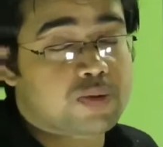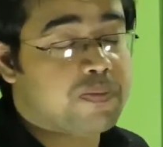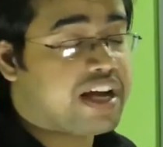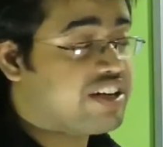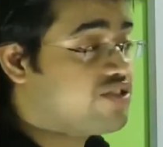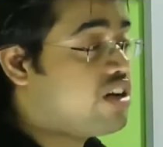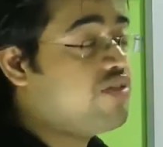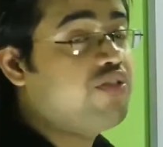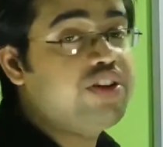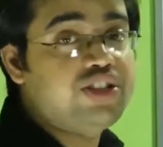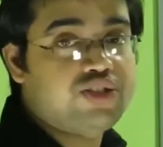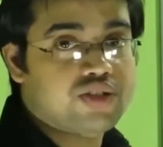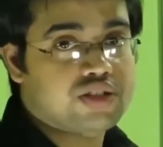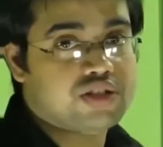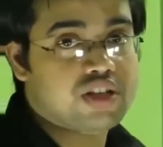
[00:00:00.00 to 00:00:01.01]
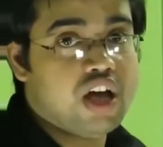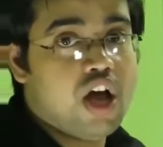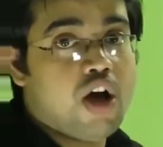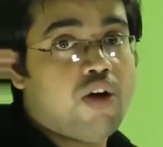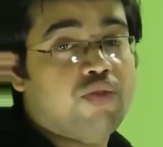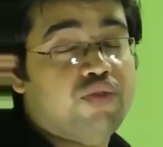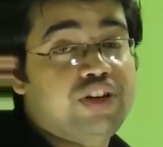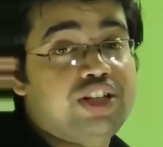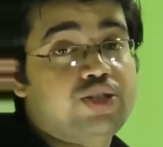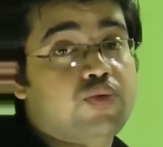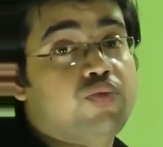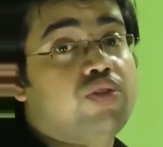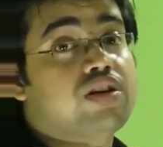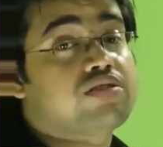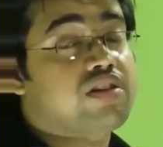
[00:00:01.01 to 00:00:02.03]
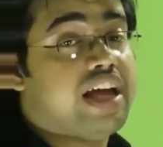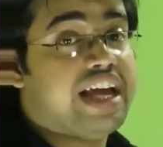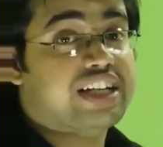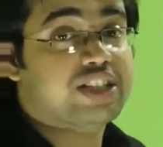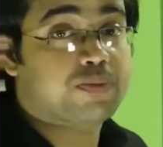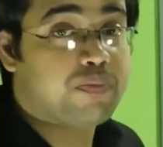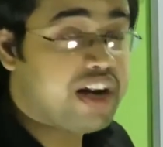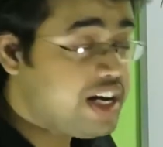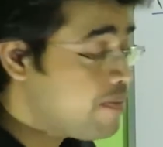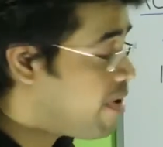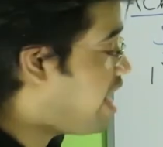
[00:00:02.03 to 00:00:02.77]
spectral features which was explained